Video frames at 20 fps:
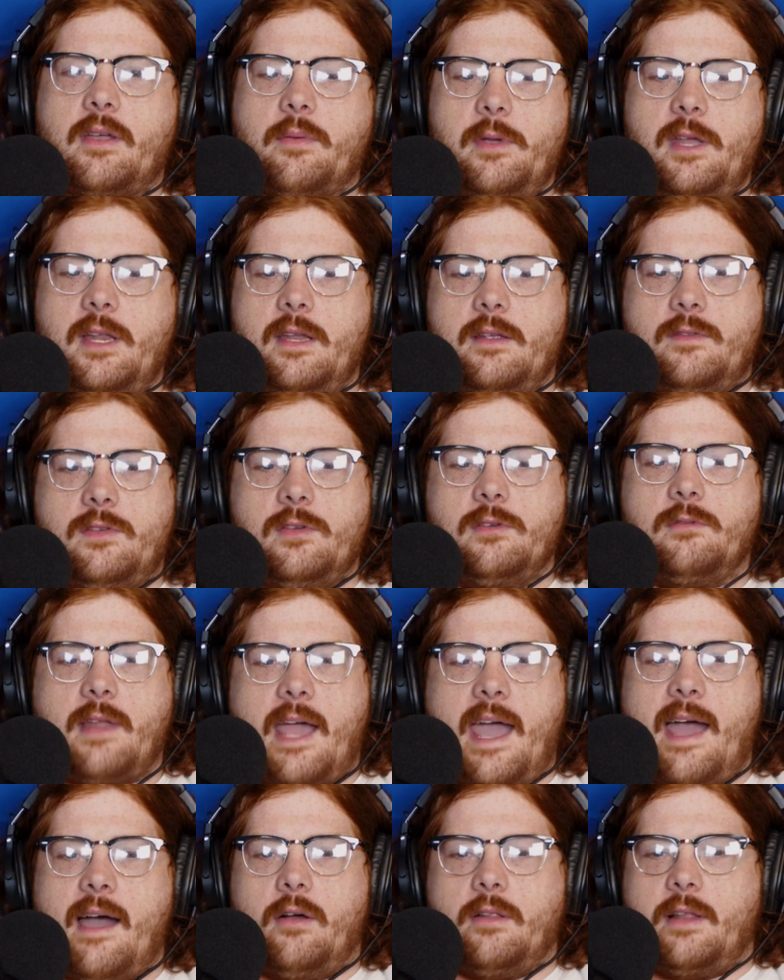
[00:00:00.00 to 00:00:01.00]
comedian too
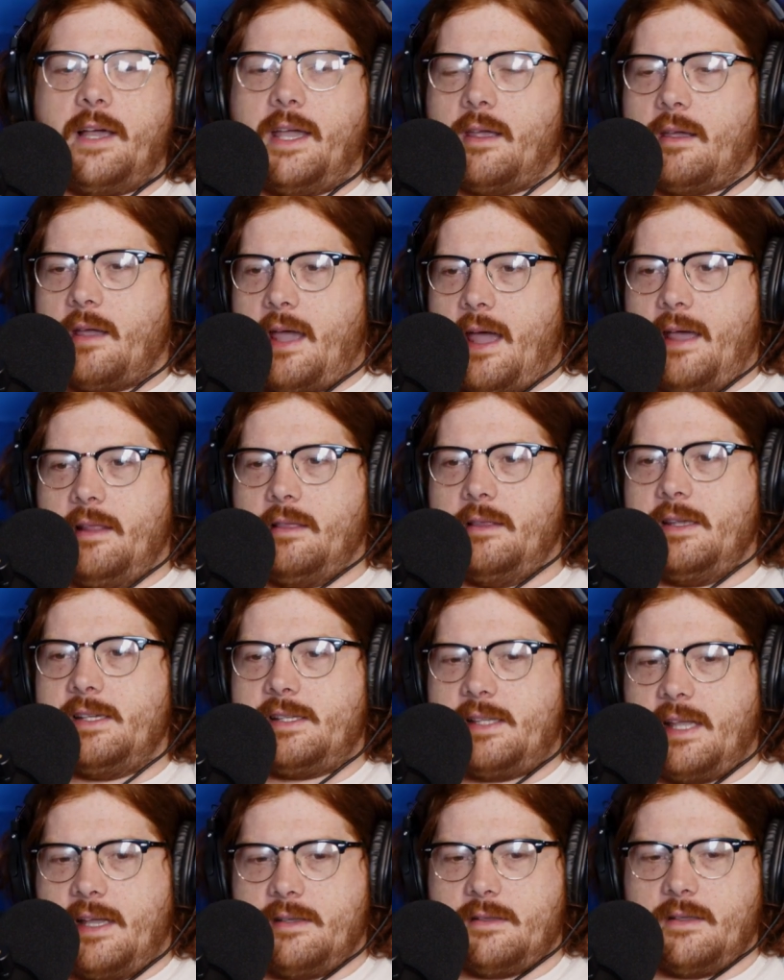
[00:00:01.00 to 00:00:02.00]
now, like at least
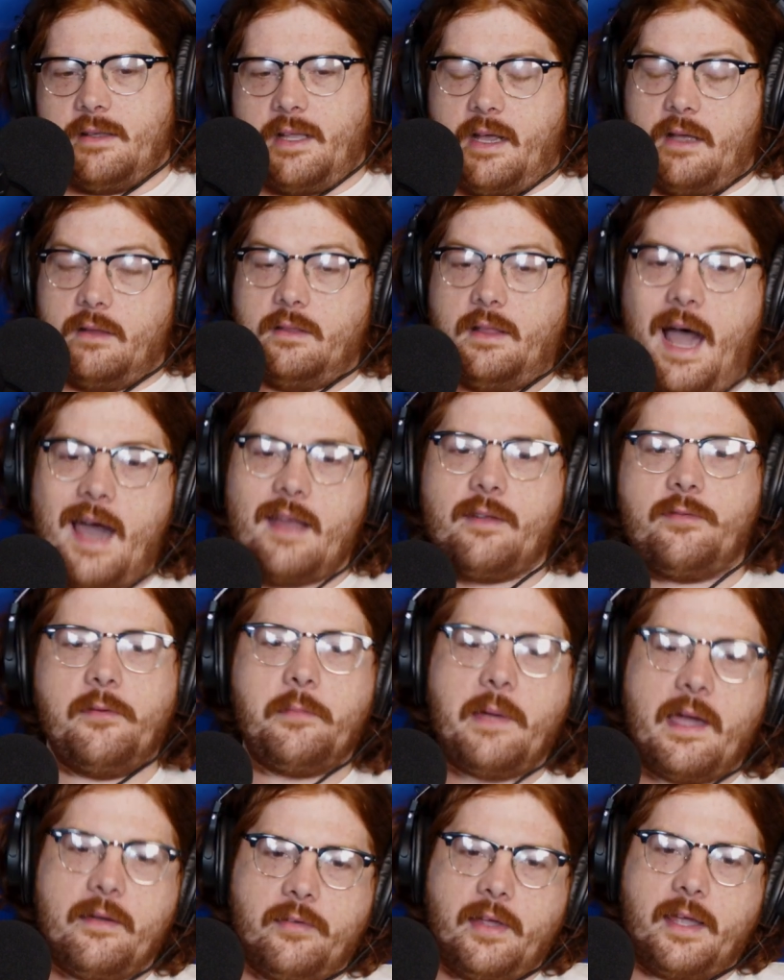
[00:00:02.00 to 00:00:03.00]
has like a lot of them
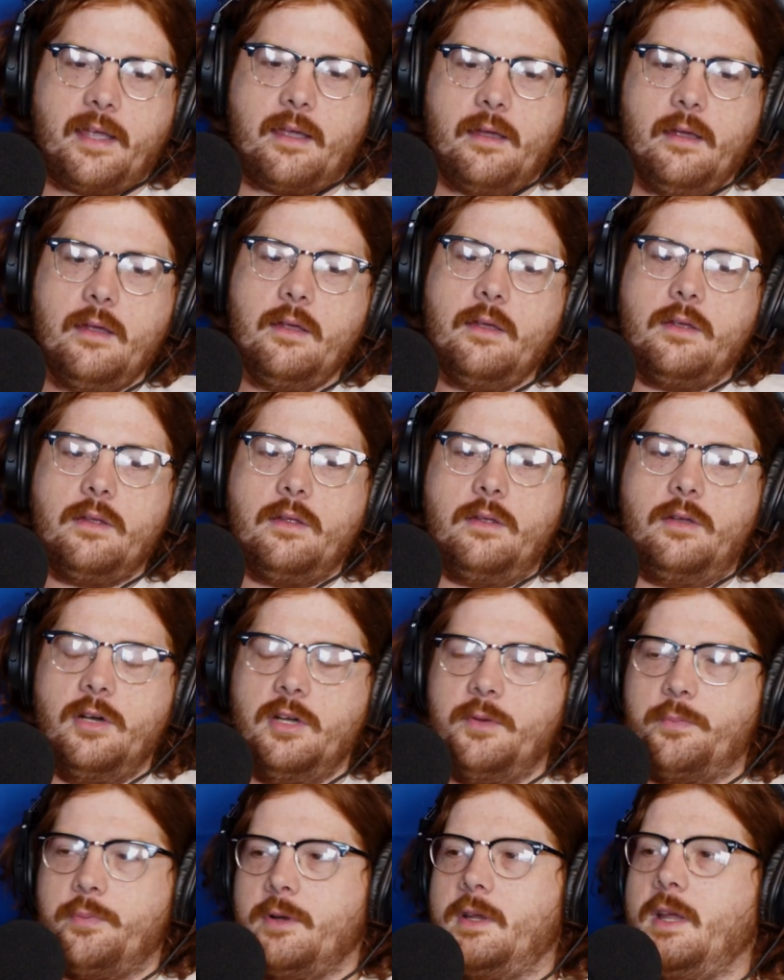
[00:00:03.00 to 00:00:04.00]
have like
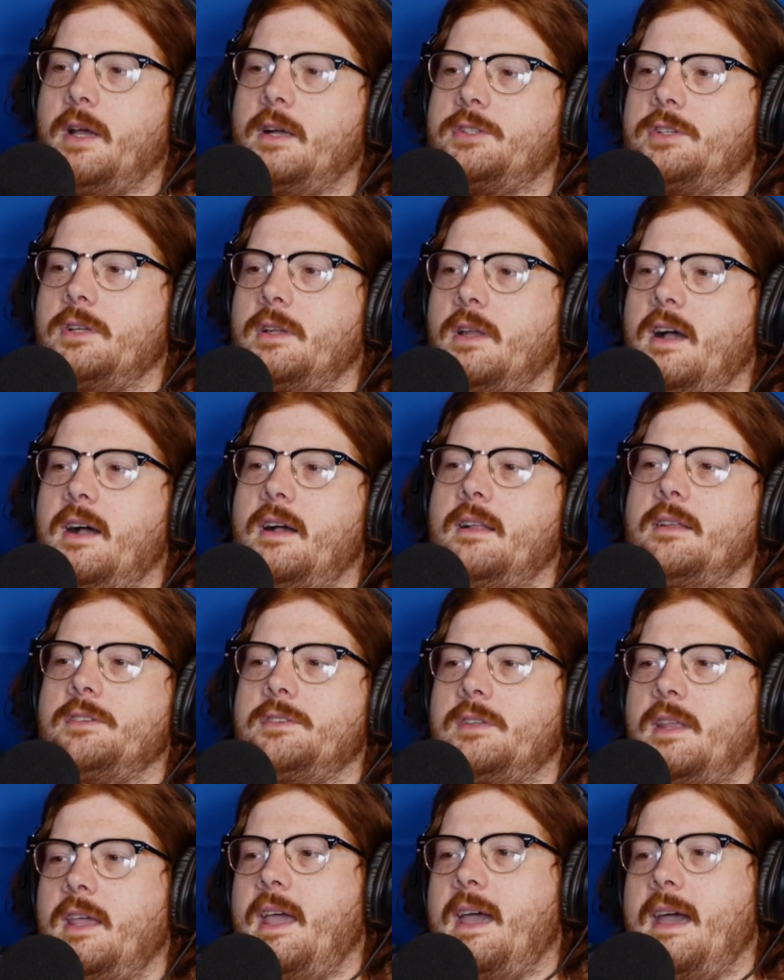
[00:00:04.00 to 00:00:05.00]
good production knowledge.
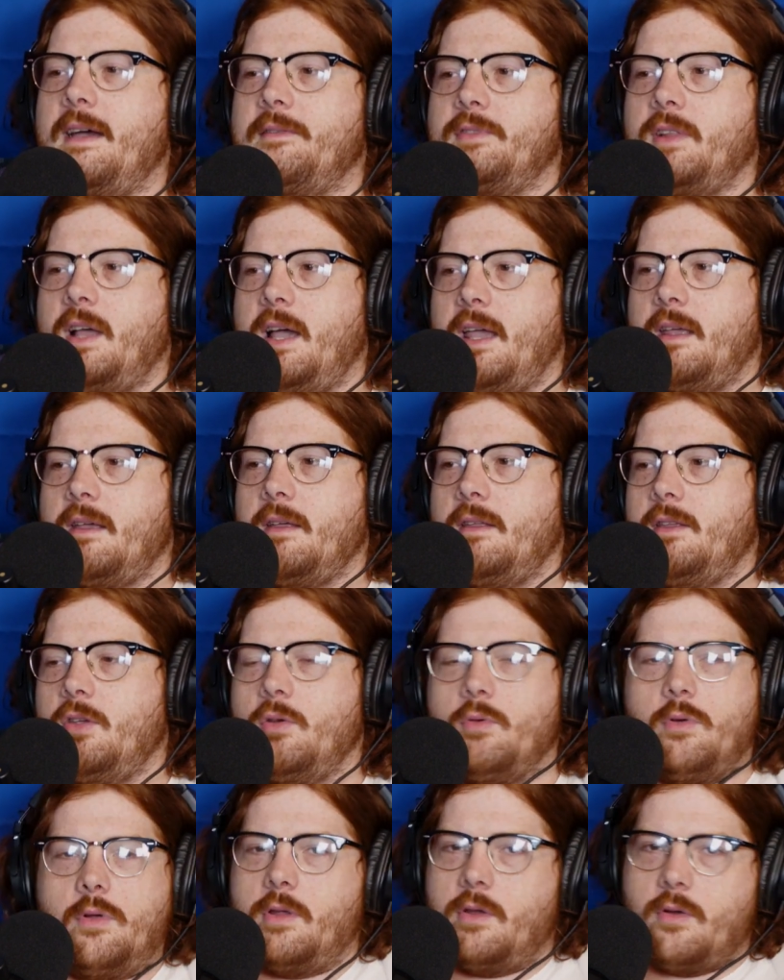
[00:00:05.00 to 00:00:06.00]
They have like
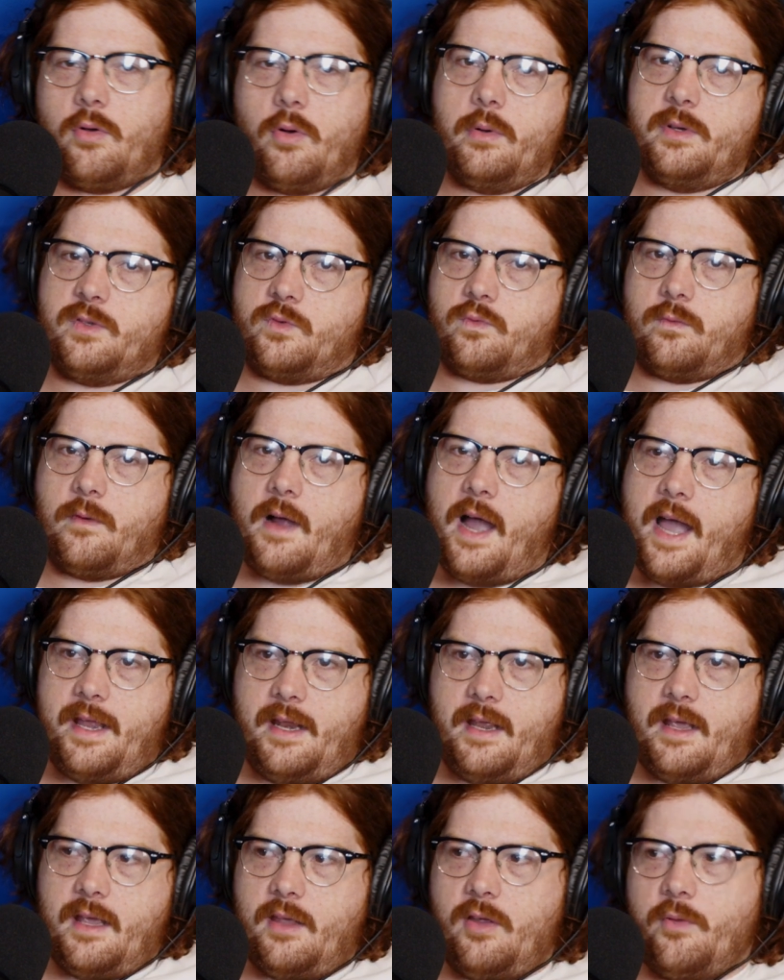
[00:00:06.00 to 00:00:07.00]
you're always
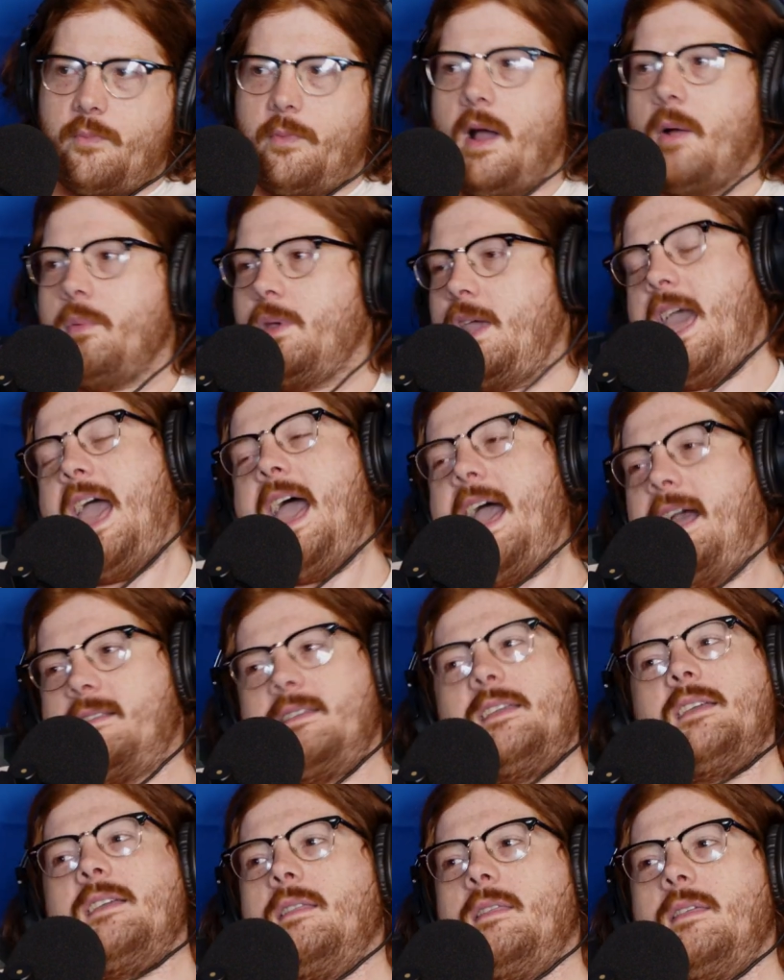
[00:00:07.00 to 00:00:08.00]
writing. You're probably
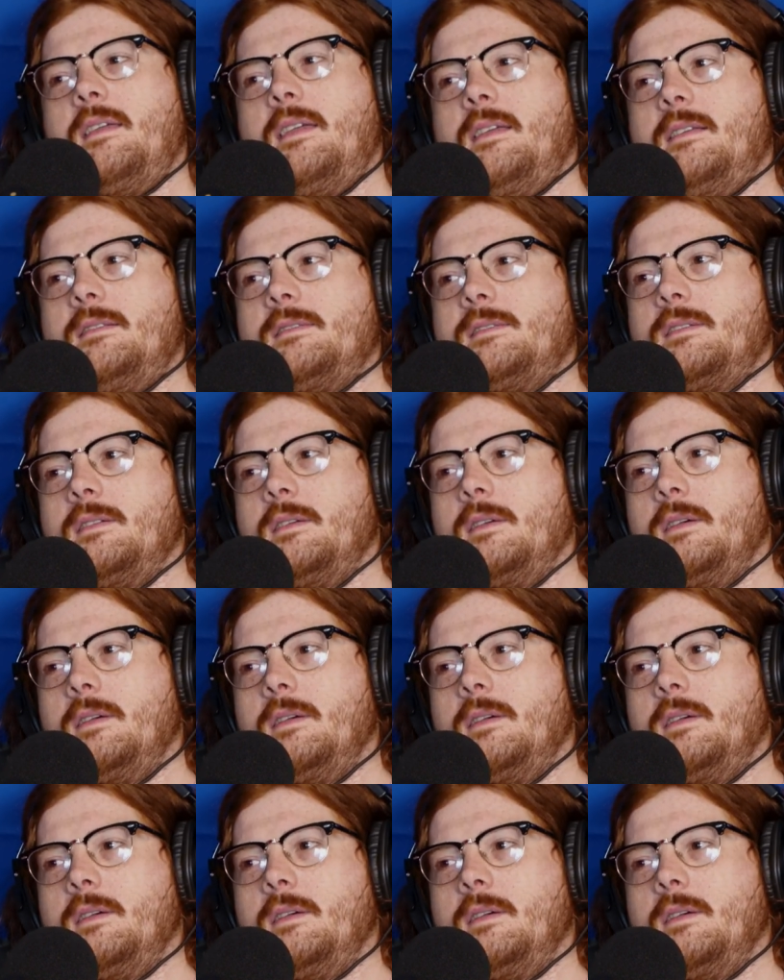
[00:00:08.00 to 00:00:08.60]
acting in things.